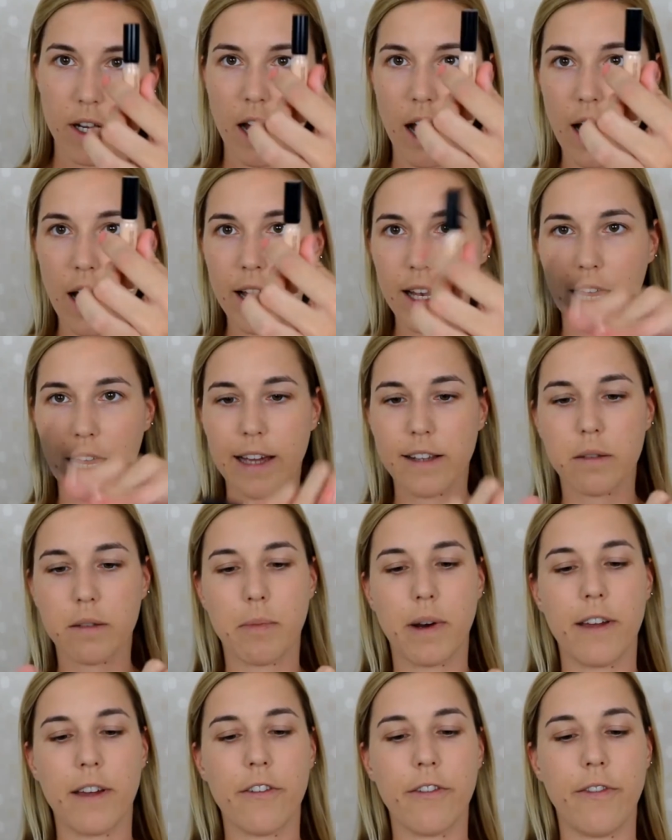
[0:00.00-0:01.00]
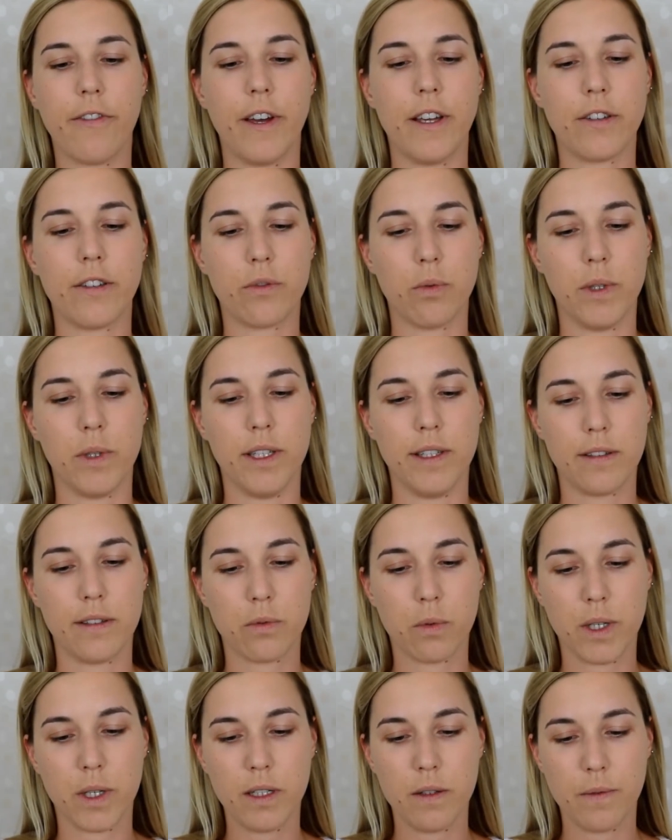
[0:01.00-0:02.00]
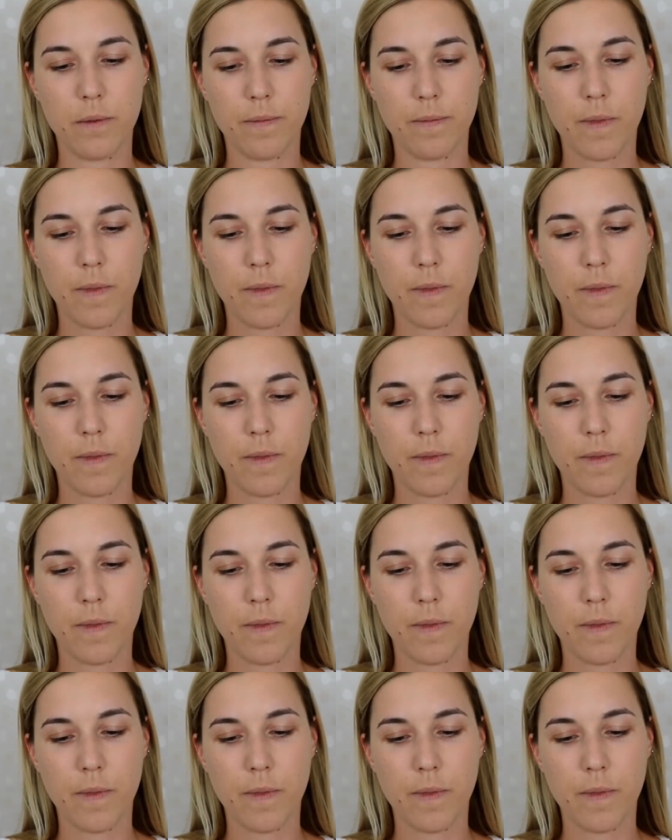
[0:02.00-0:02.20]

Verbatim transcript: highlight my face with this one.